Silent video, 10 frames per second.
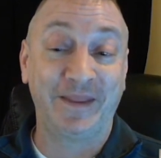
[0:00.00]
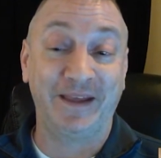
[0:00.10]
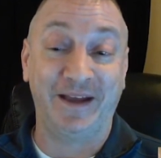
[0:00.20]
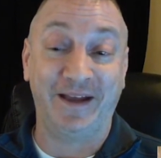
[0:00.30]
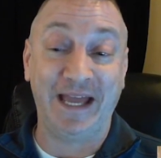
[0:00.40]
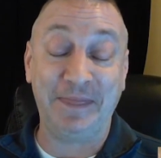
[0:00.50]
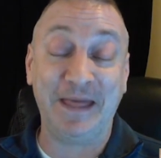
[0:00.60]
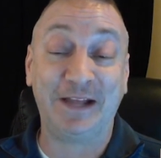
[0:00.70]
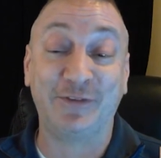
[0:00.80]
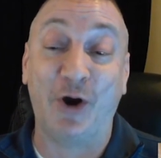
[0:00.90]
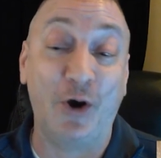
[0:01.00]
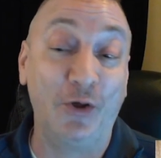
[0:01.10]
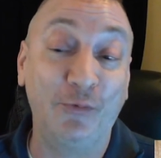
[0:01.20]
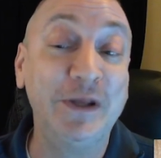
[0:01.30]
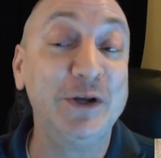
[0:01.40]
And that's
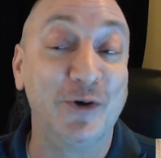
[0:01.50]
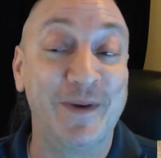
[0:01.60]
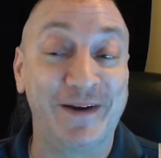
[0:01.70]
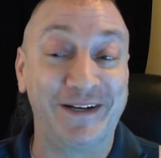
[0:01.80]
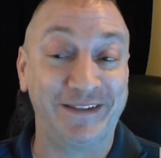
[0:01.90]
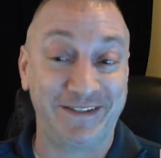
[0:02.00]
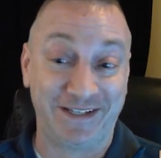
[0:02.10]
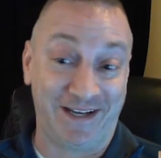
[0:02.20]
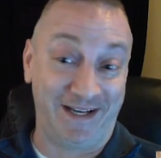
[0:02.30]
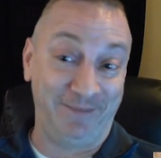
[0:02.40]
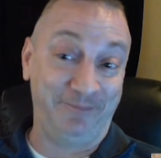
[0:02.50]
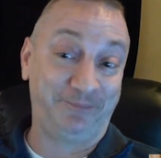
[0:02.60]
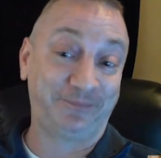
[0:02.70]
all that we knew about it at the time.